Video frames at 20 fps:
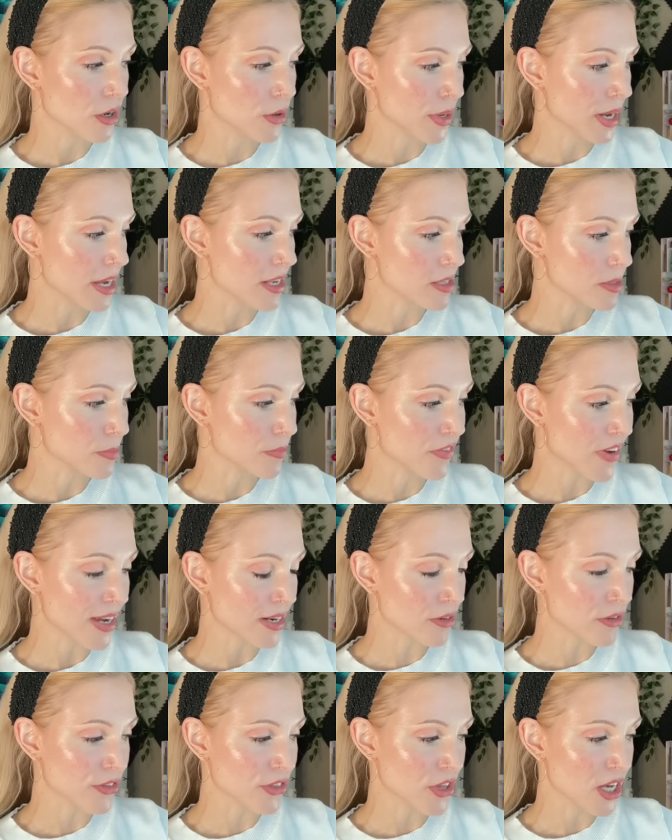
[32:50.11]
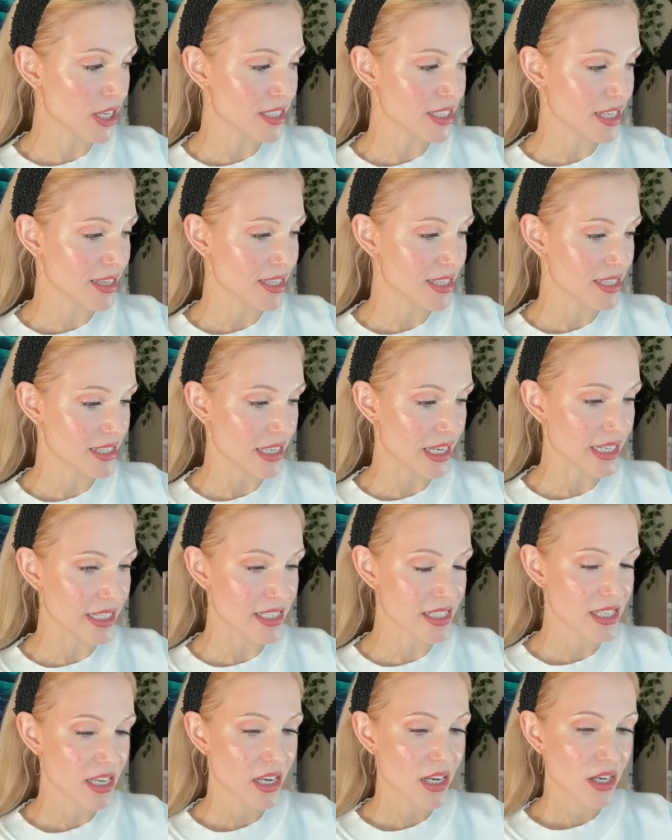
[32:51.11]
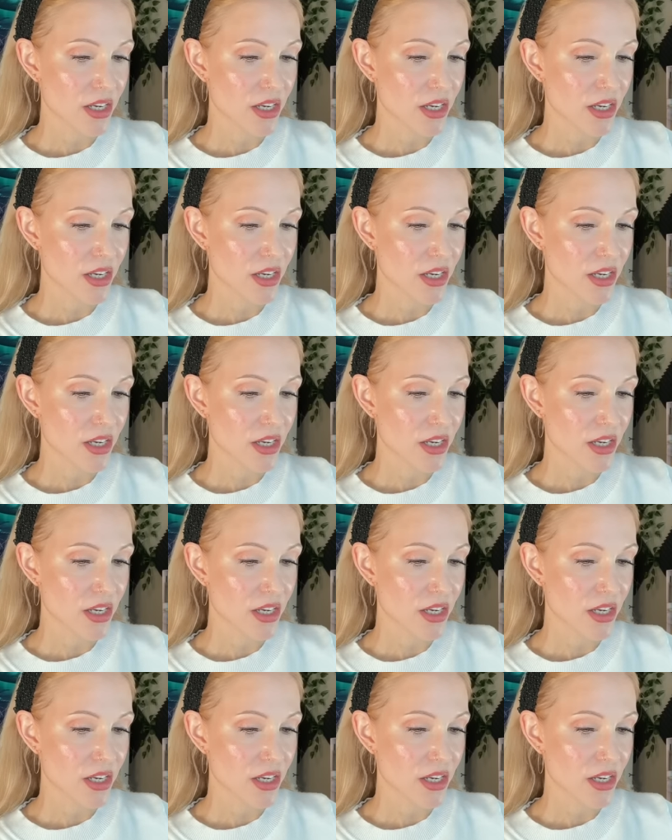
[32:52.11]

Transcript: Okay, some final thoughts on the sets.